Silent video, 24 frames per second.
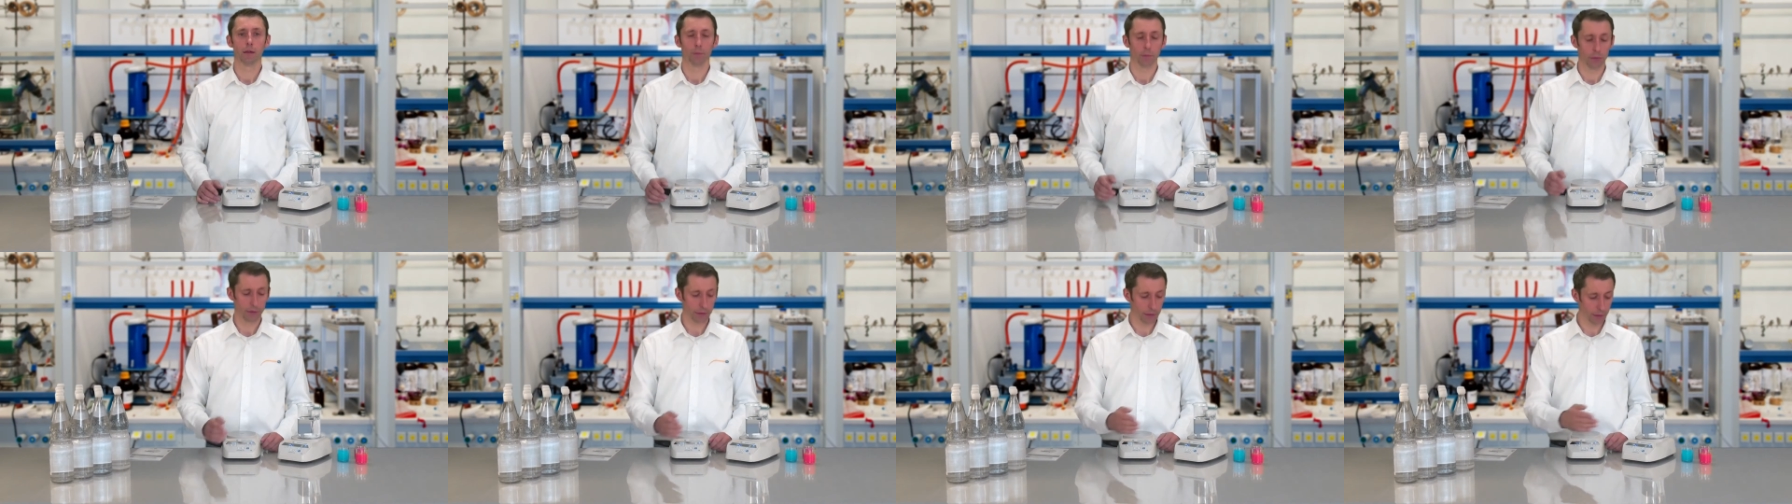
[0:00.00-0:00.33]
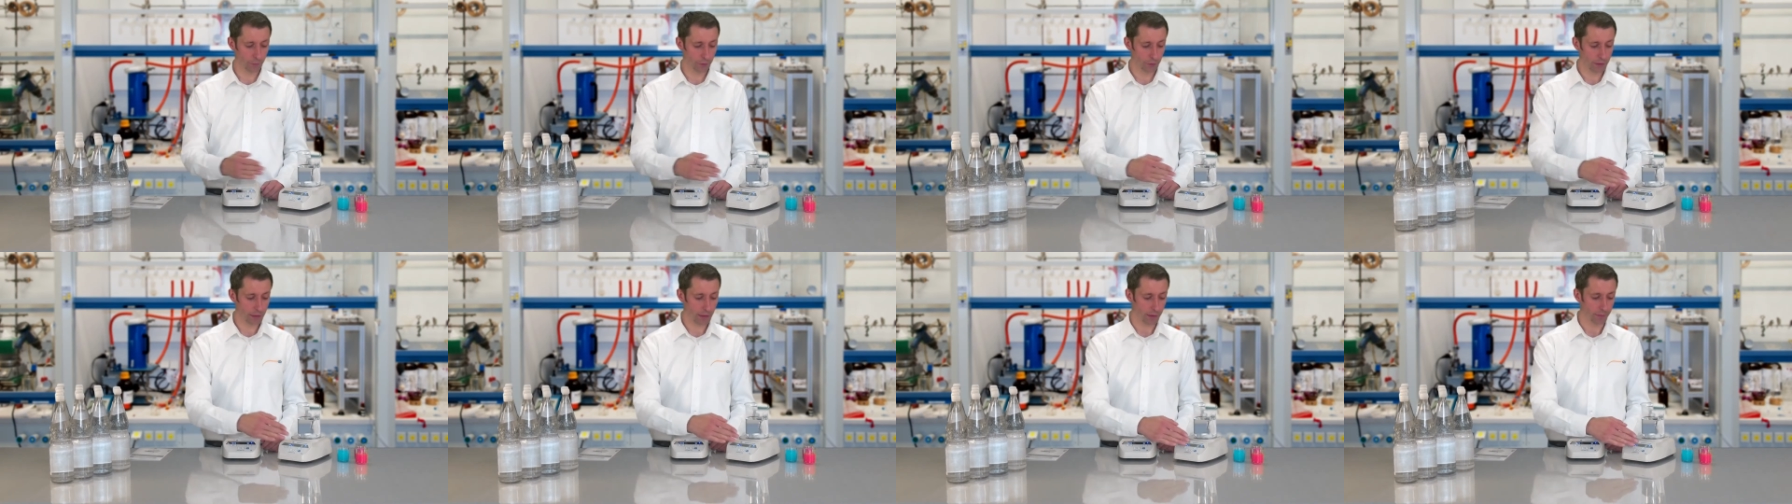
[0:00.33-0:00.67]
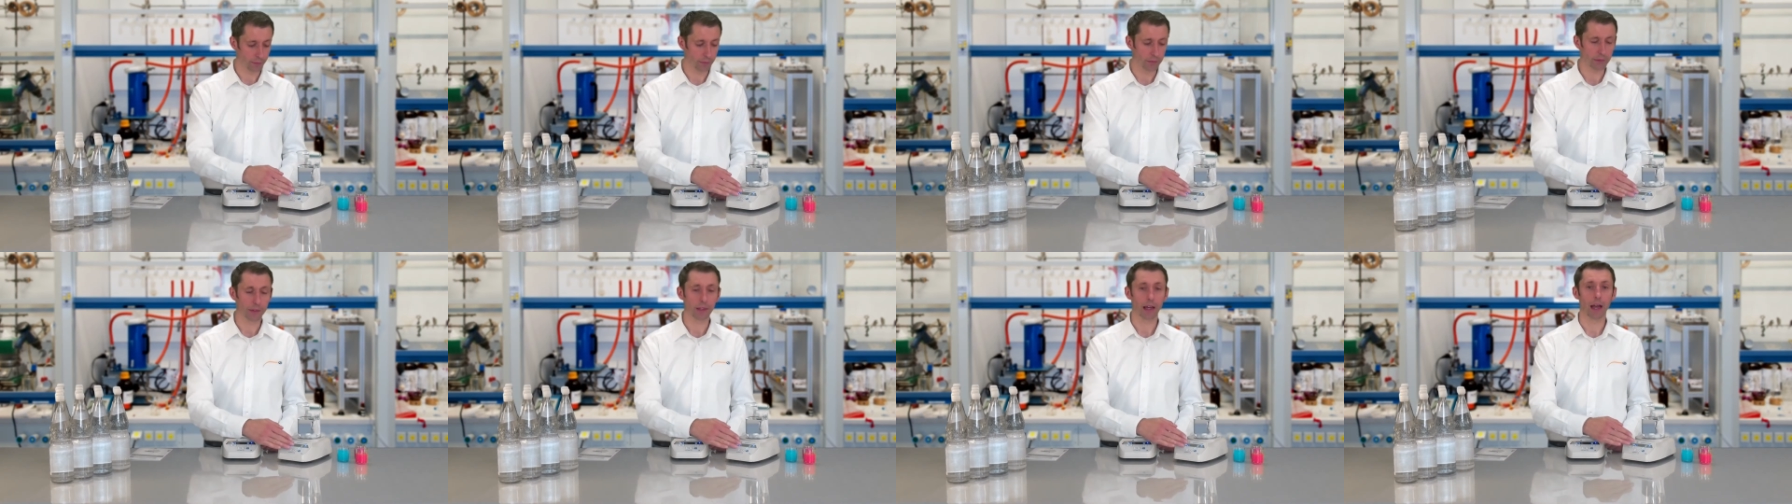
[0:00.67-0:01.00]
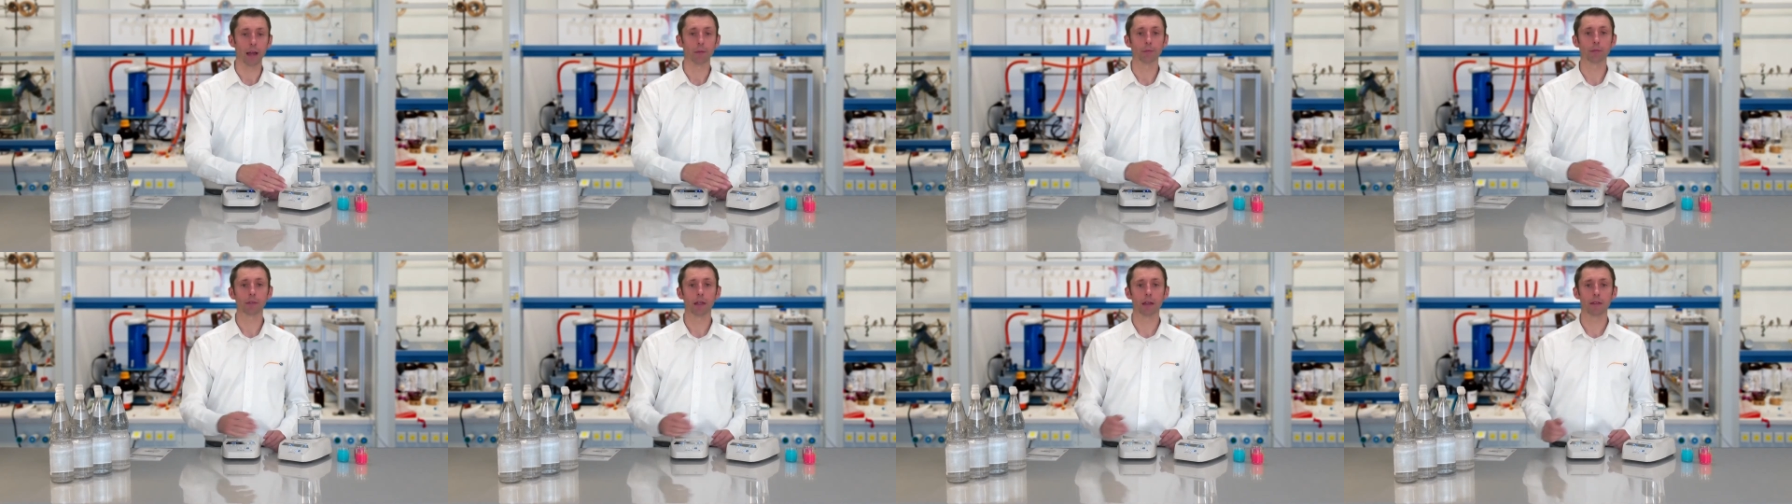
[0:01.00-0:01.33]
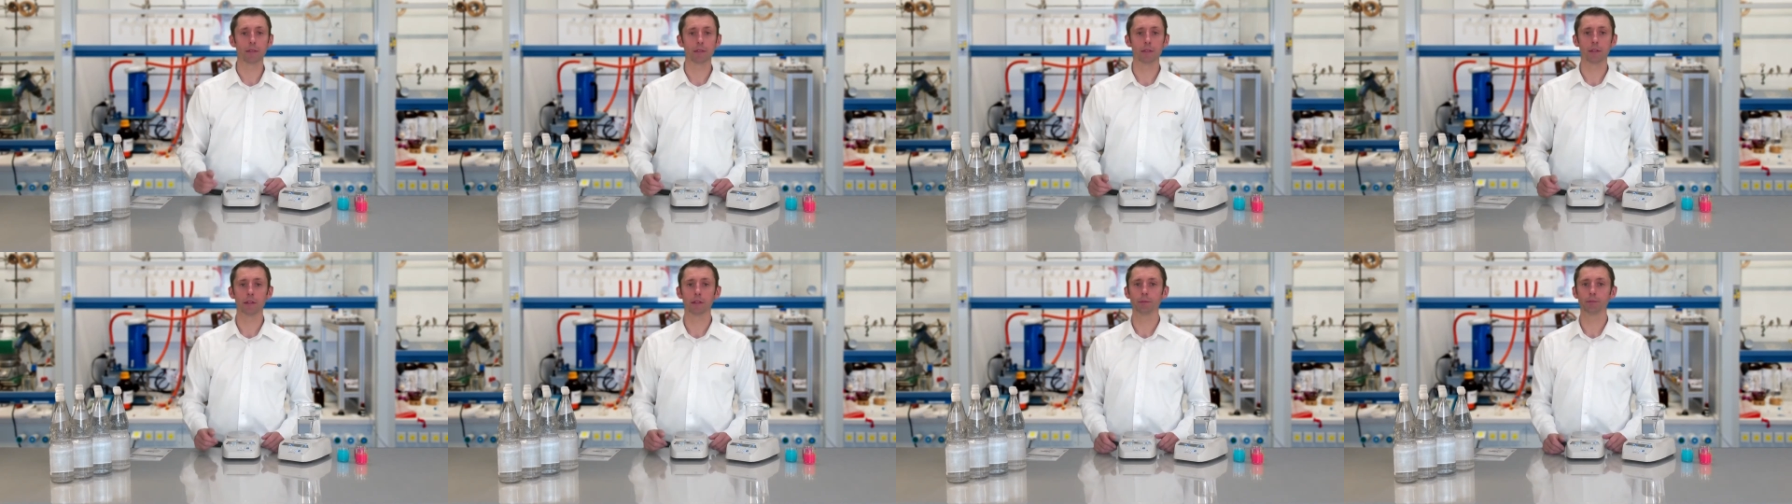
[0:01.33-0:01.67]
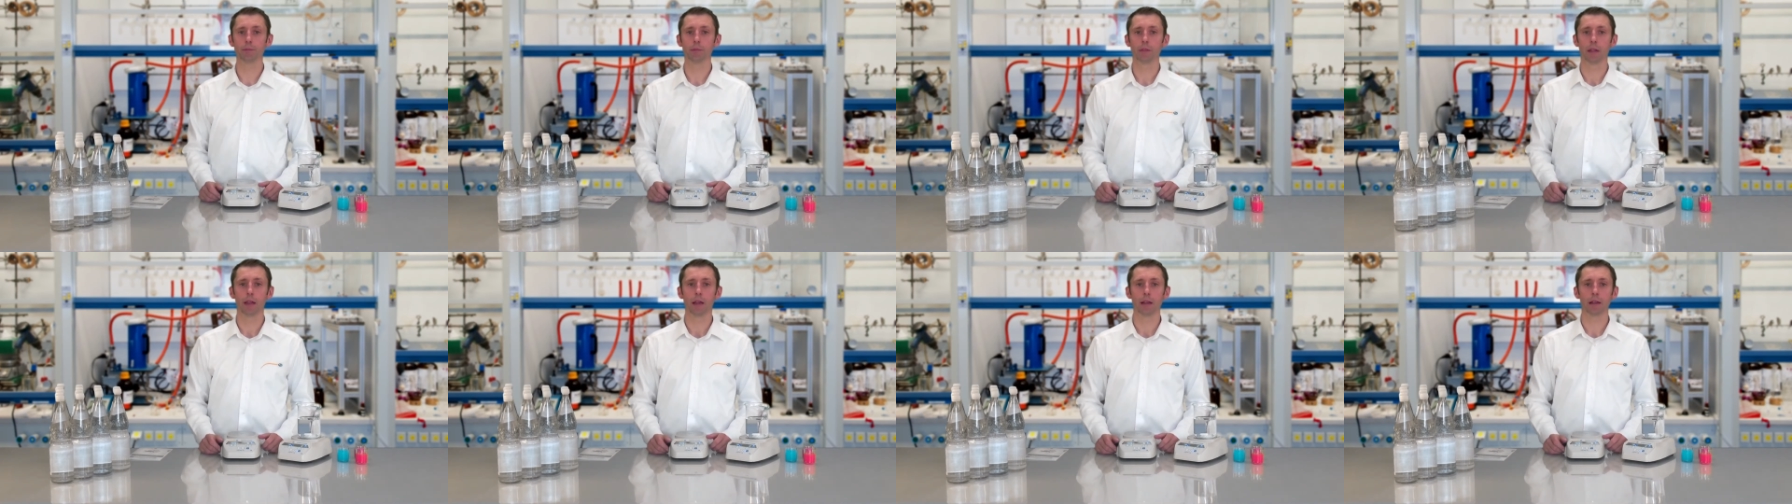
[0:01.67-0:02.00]
With the help of the time
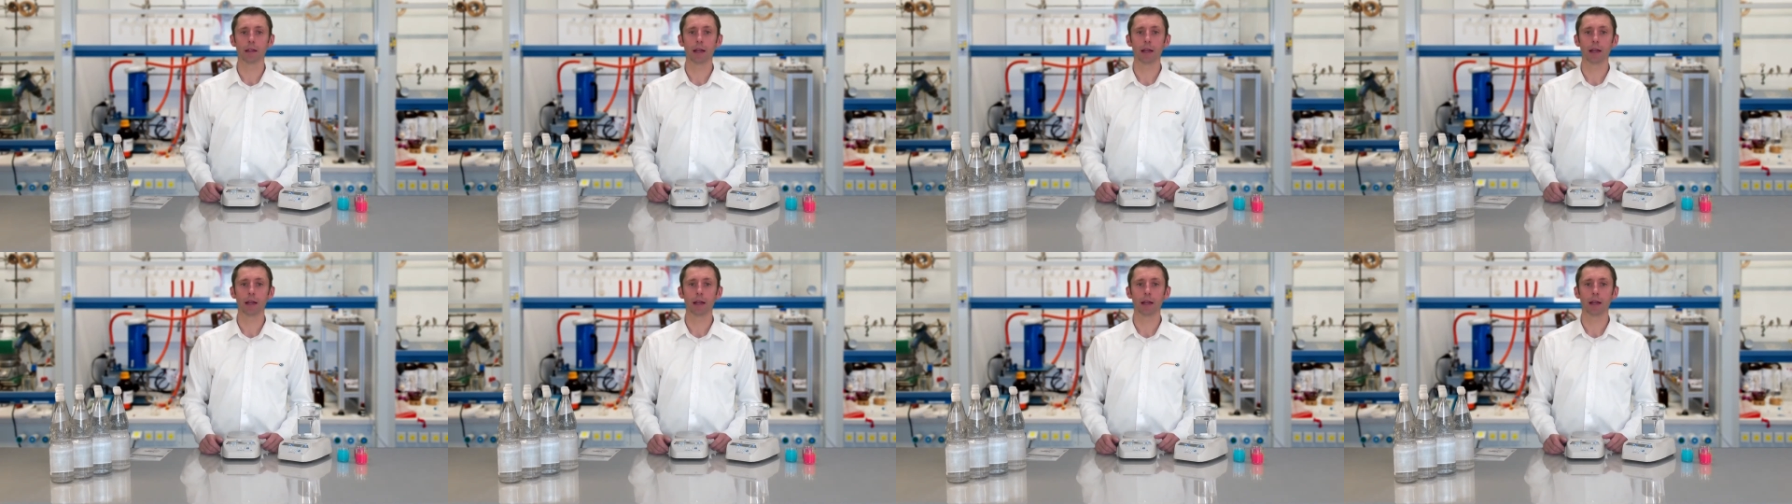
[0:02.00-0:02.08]
button,